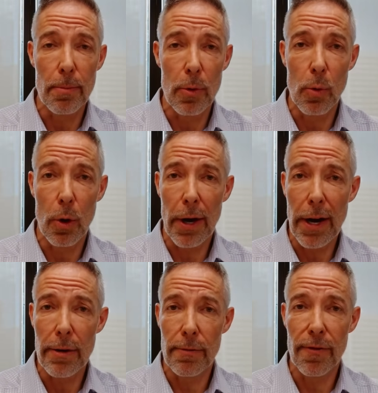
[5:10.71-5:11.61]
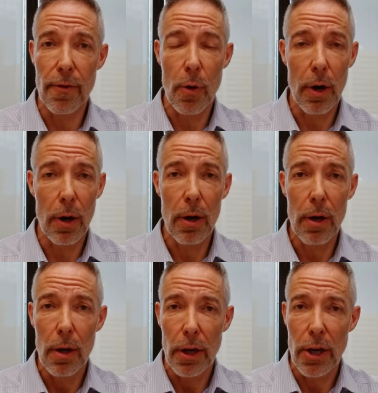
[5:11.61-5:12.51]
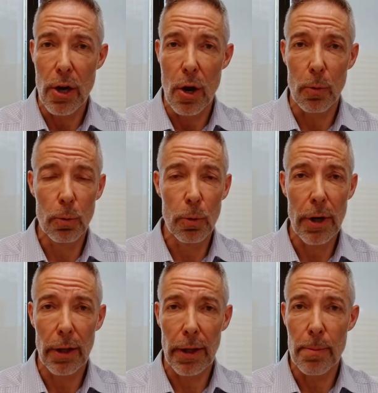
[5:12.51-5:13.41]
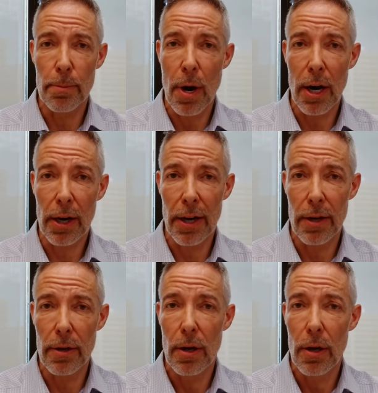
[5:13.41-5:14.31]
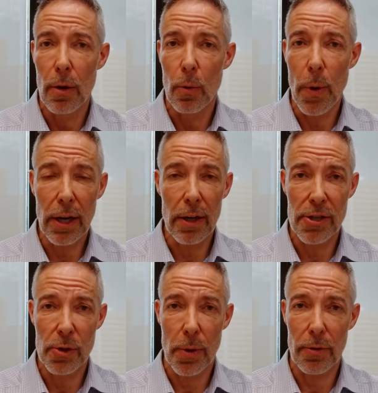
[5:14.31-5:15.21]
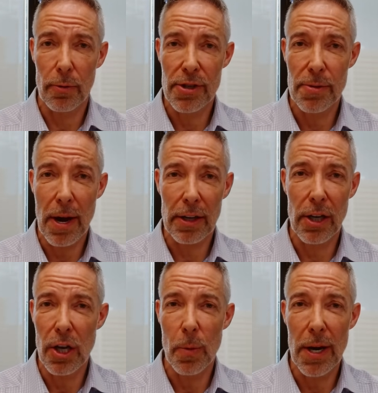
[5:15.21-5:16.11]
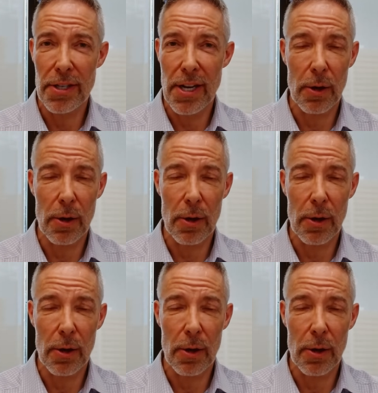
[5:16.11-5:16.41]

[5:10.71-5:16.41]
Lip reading: we're in for really marked weakness with respect to U.S.